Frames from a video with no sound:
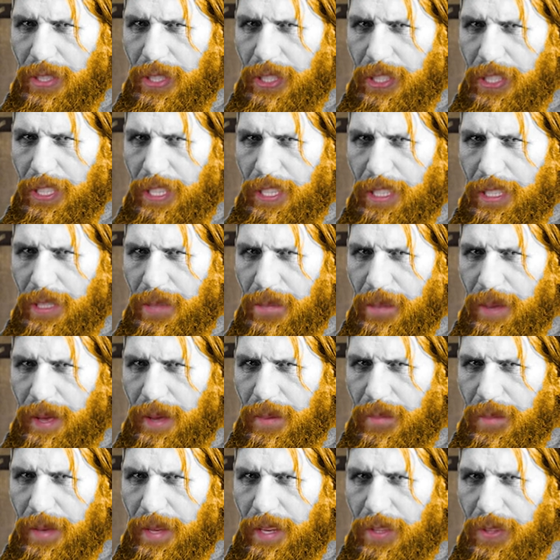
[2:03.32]
and just
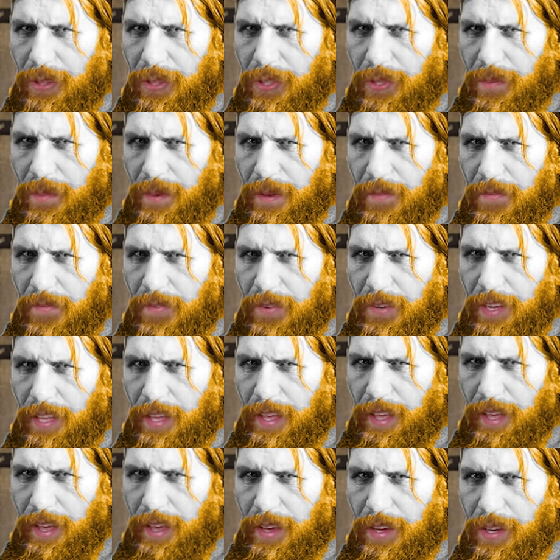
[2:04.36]
expect me to be
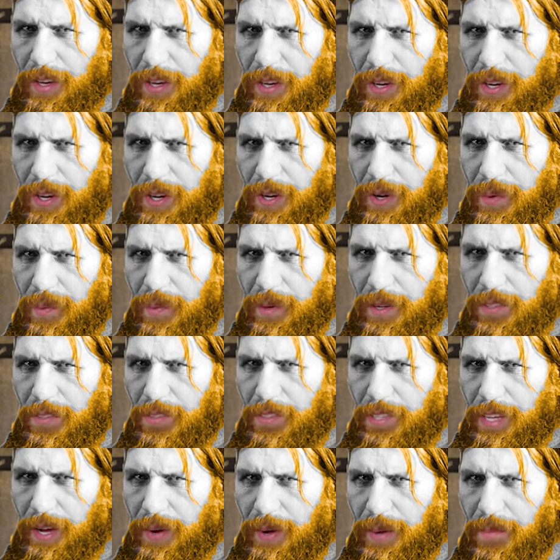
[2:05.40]
free. Well,
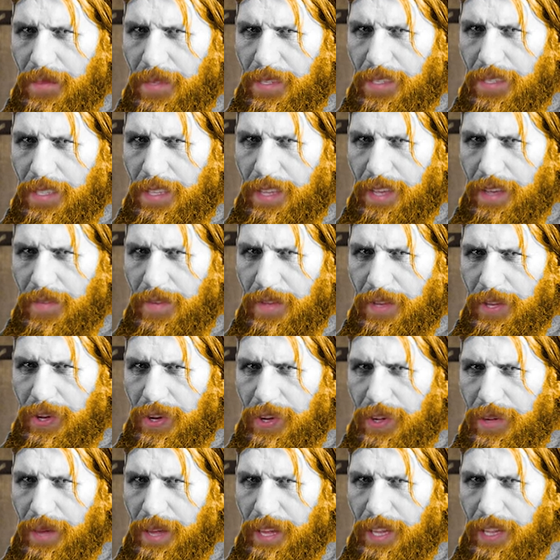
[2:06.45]
now I'm saving
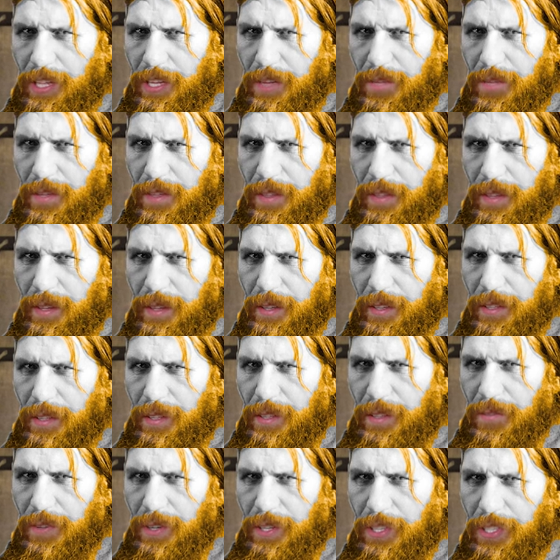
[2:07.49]
all my lovin'
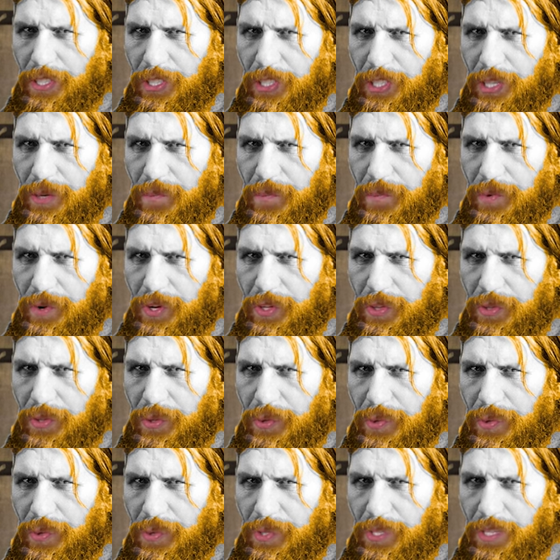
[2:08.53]
for
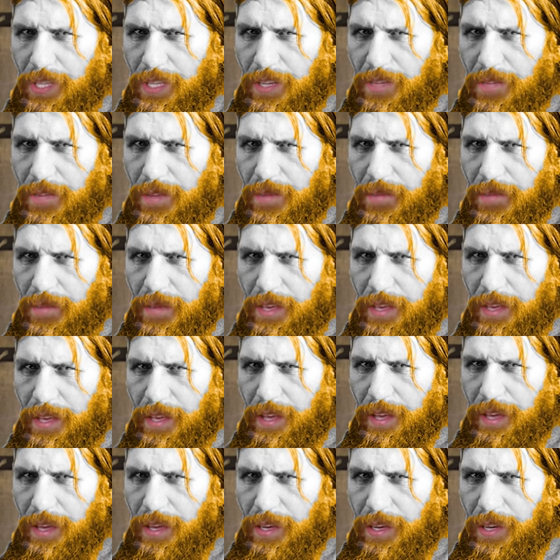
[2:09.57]
someone who's loving
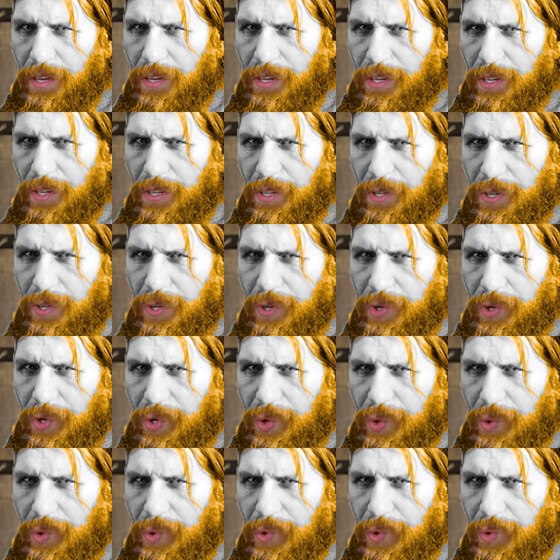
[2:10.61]
me.
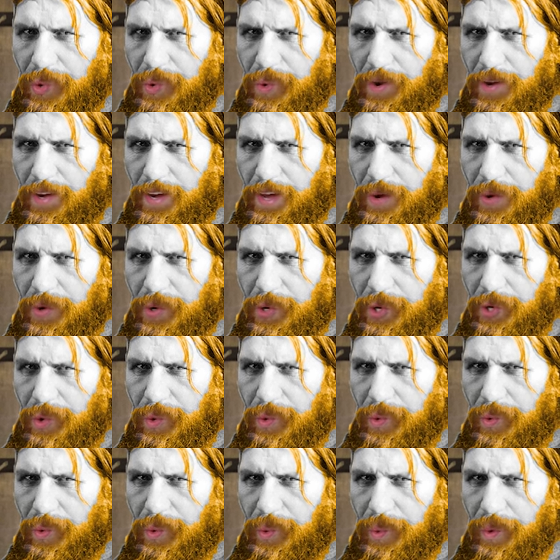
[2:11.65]
Go, now
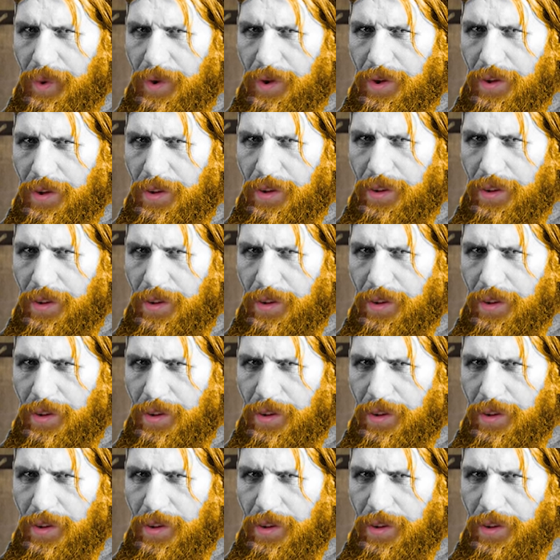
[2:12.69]
go.